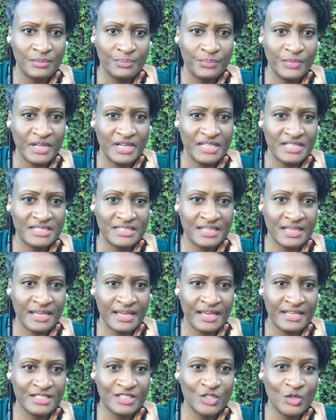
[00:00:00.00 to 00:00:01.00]
but he's
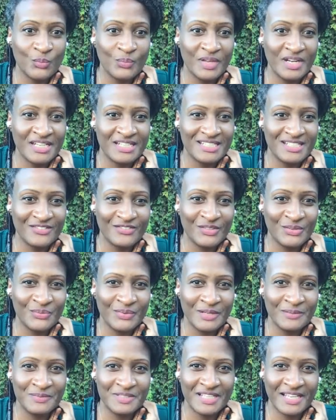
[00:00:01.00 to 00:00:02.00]
got so many different
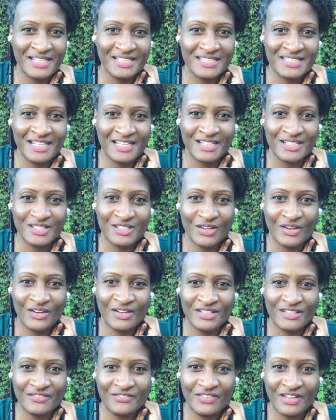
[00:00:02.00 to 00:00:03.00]
websites that it's
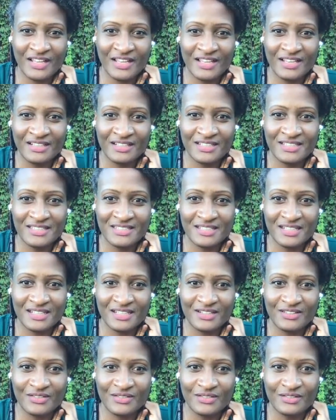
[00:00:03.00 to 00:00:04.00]
hard to find. Let's
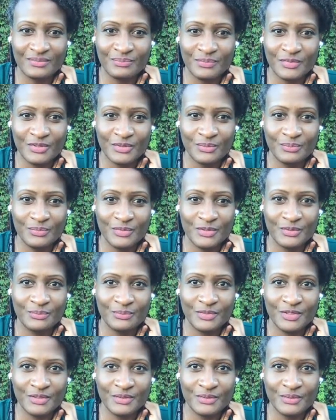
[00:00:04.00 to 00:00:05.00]
see. Bloom,
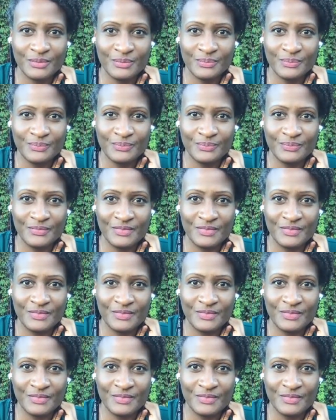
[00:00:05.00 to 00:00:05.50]
bloom, bloom.